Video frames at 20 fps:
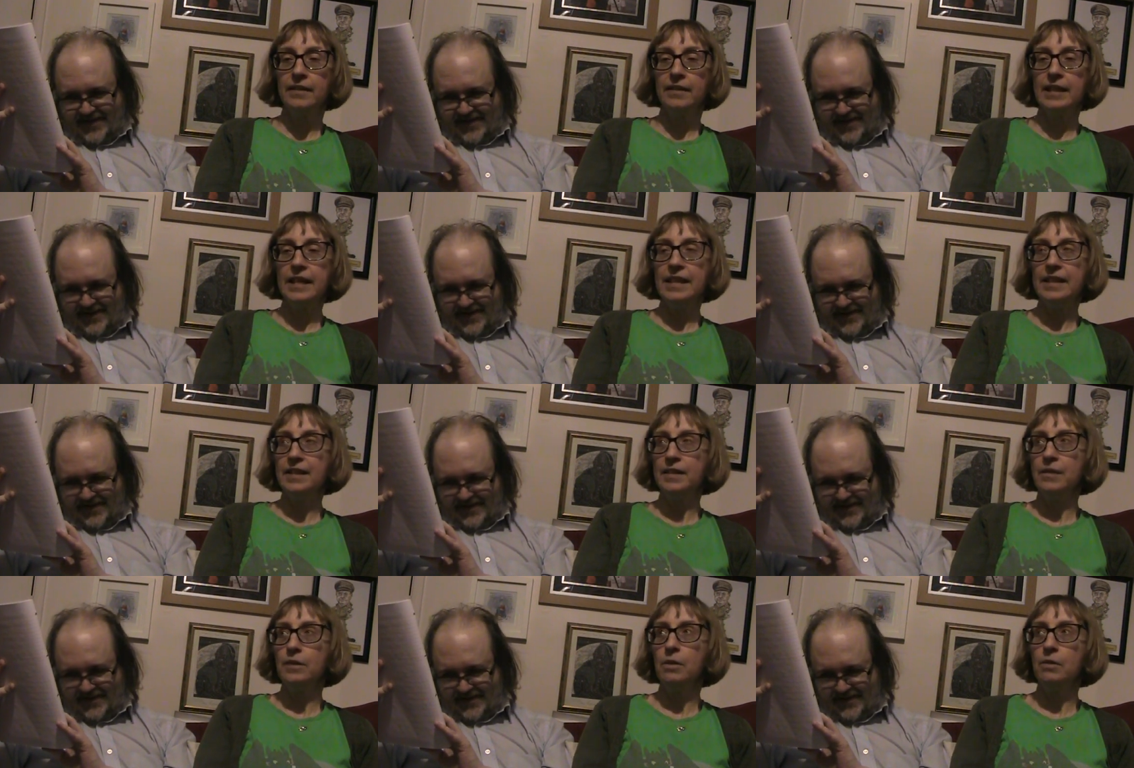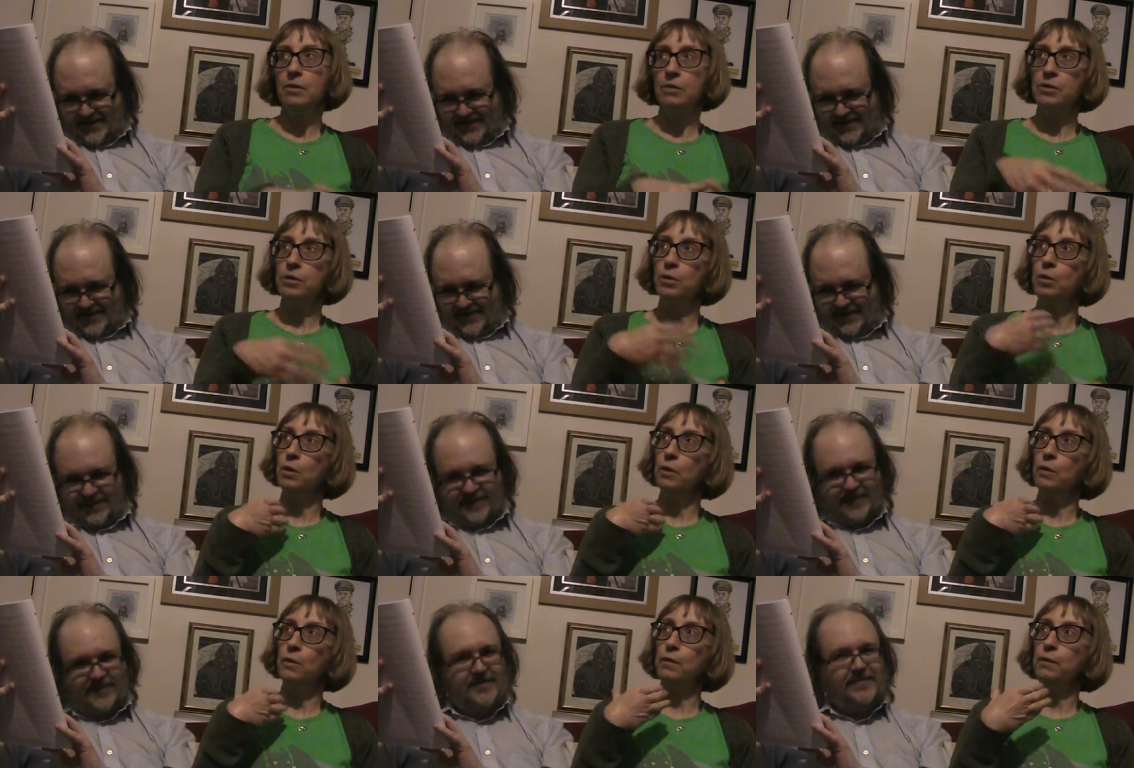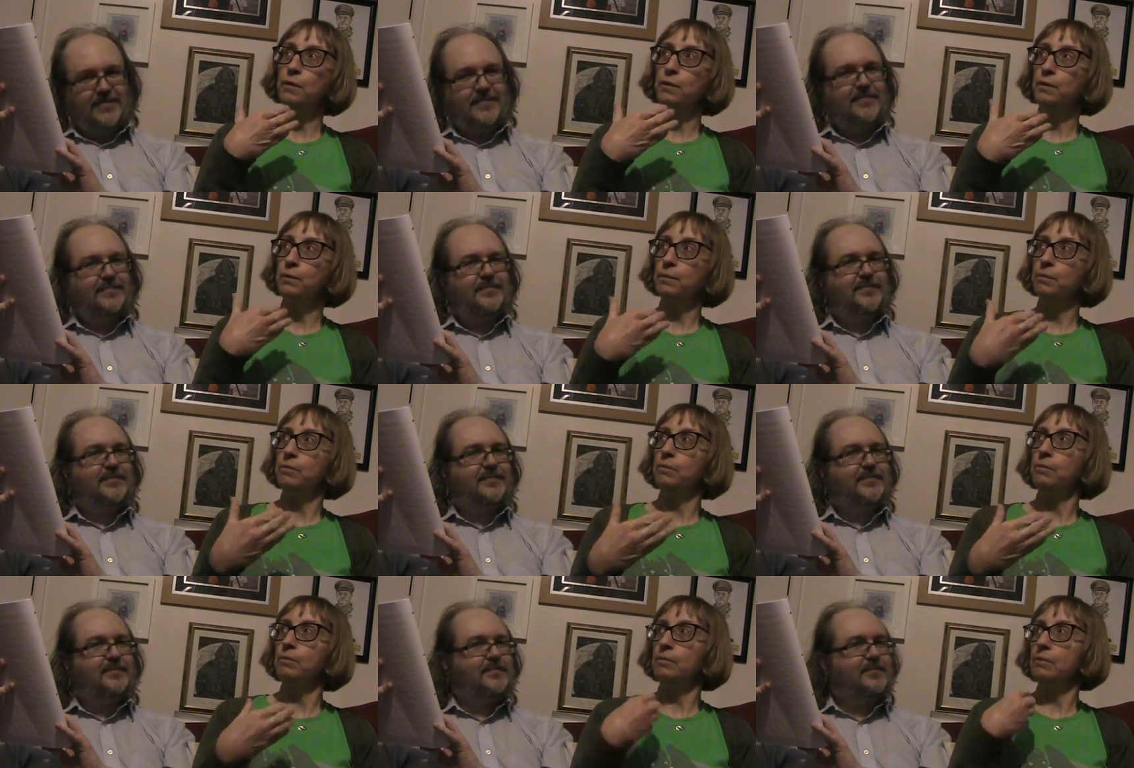Speaker 1: it's not sort of.
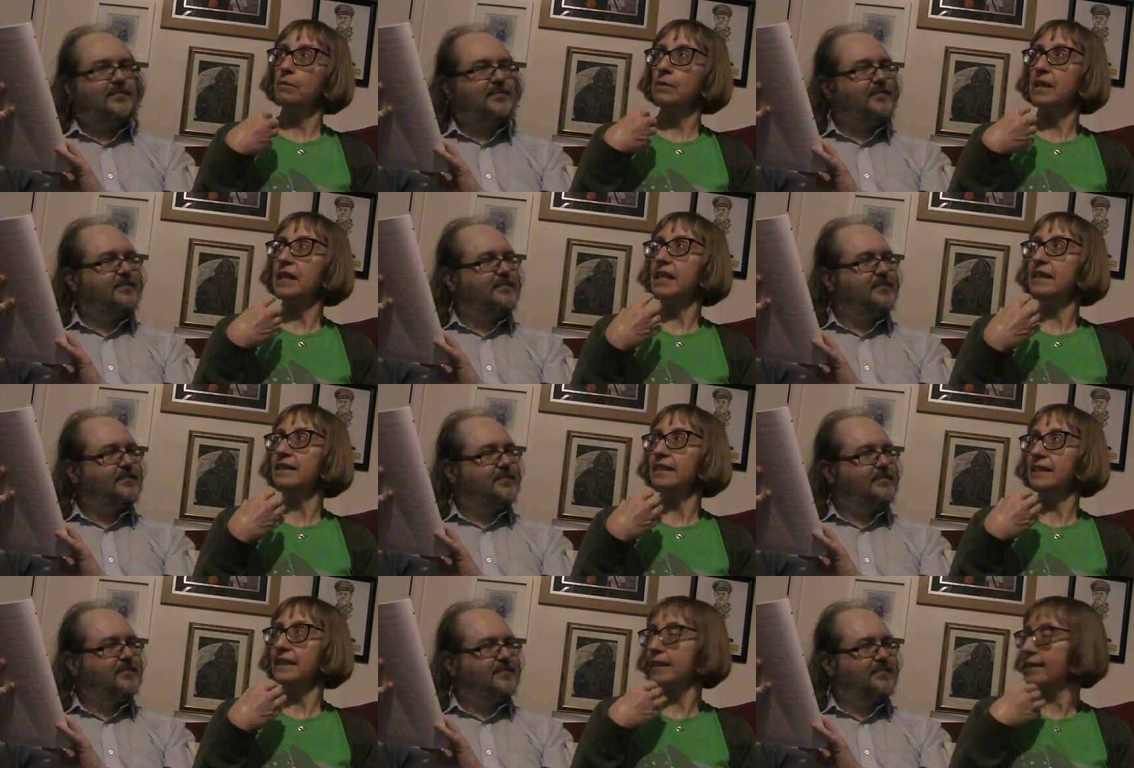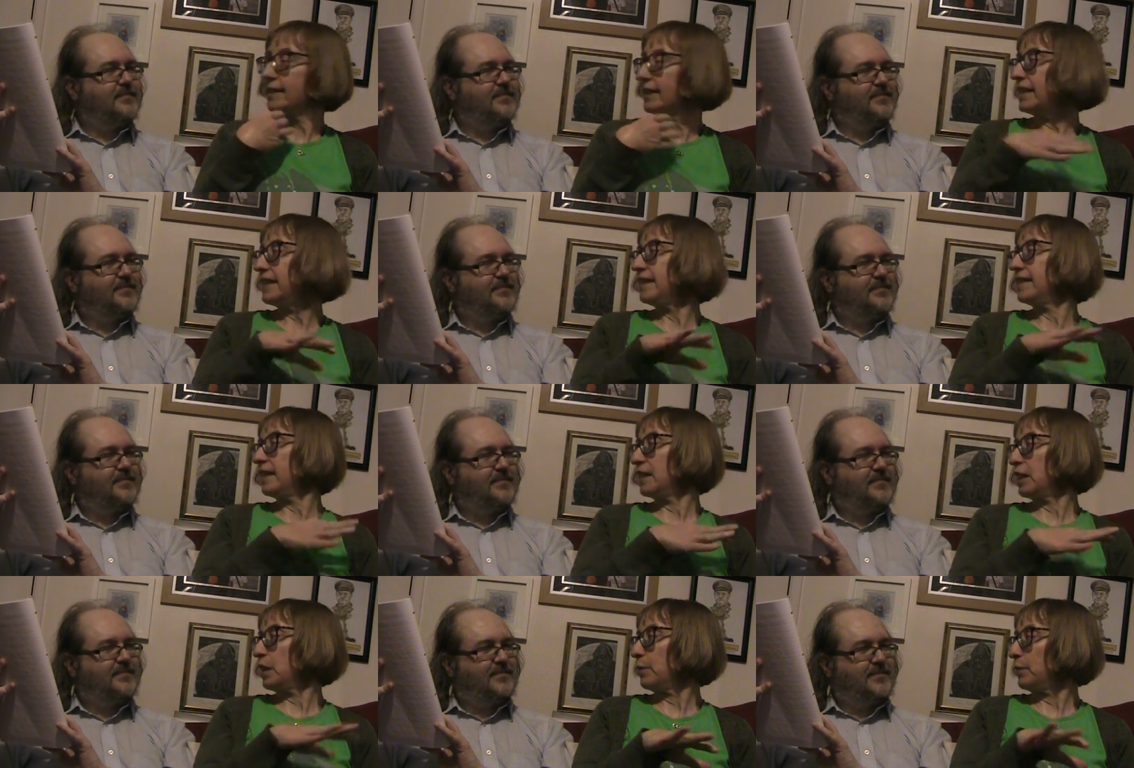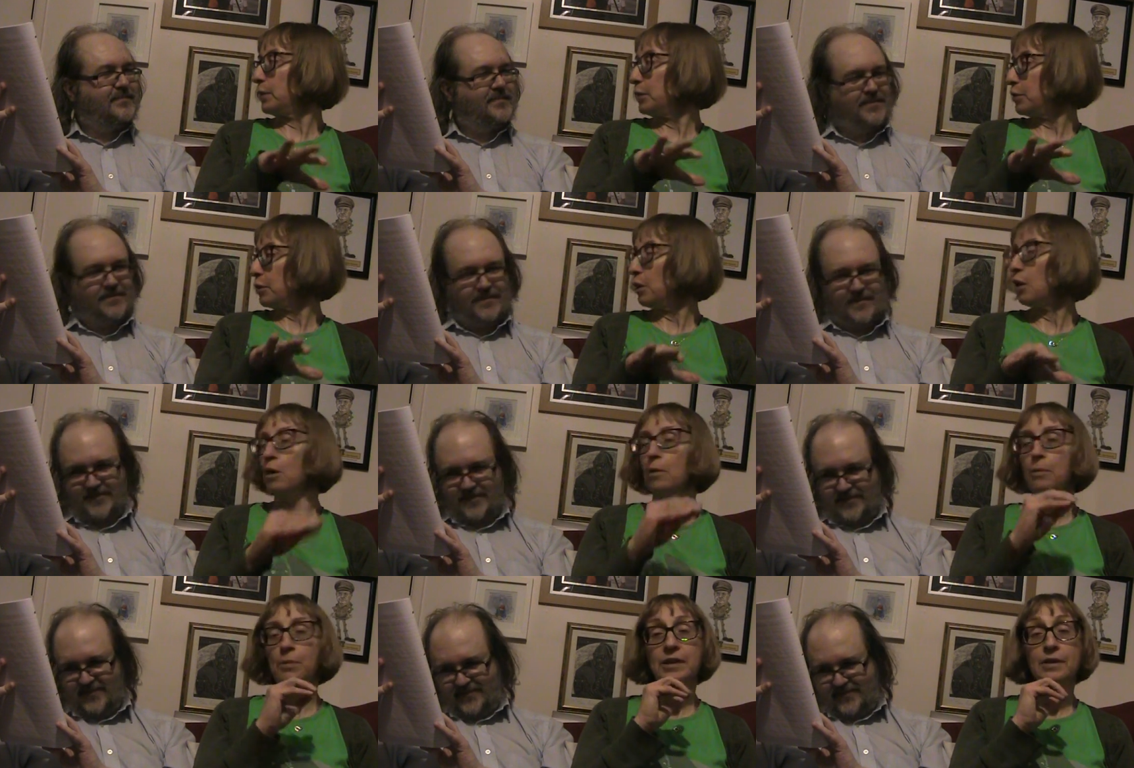And I think he's done over the
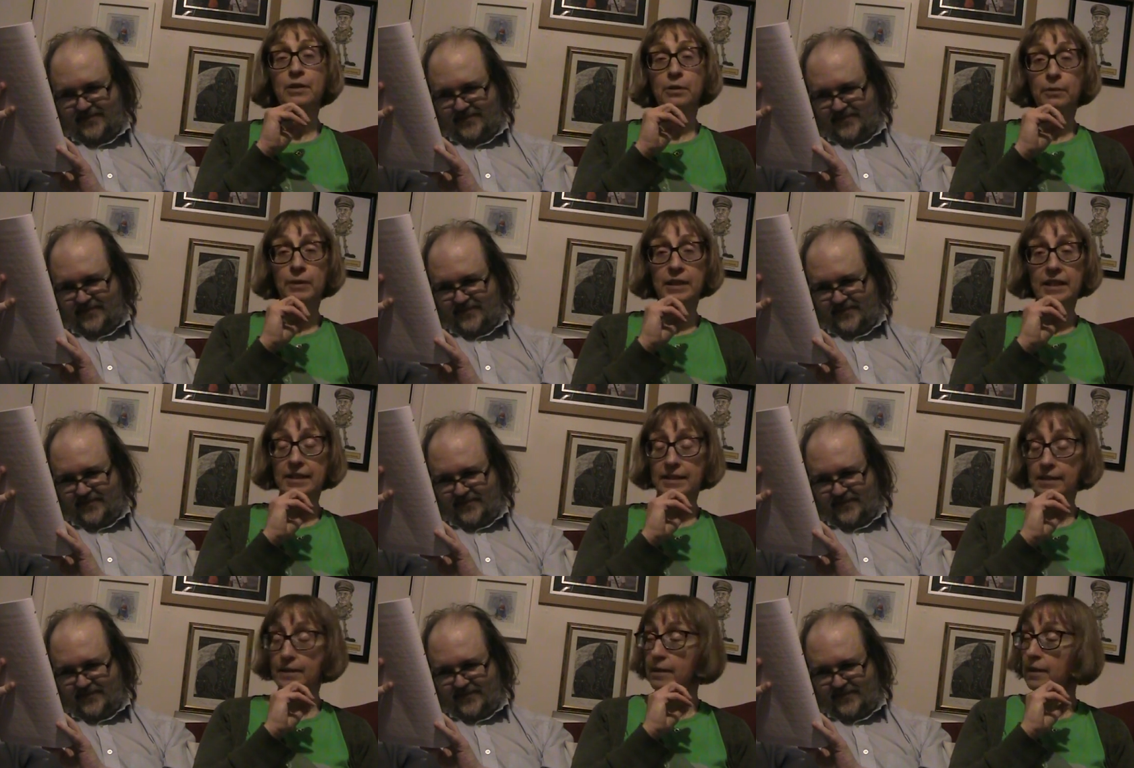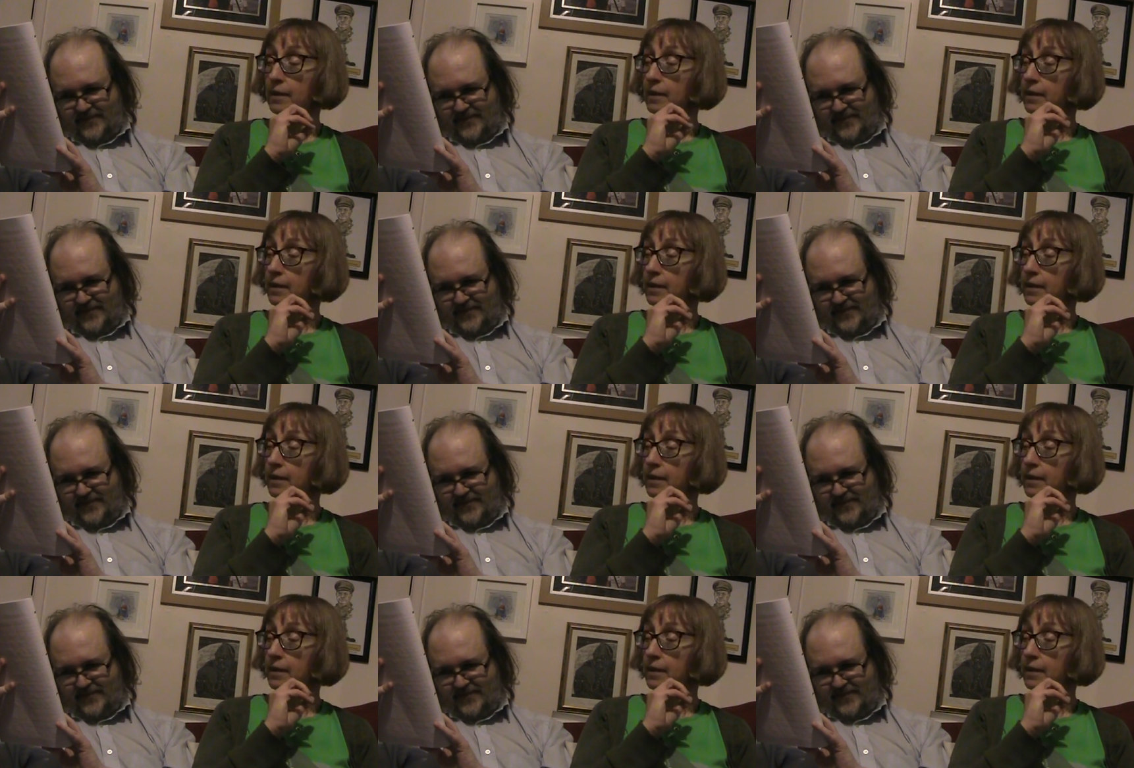top. He's he's.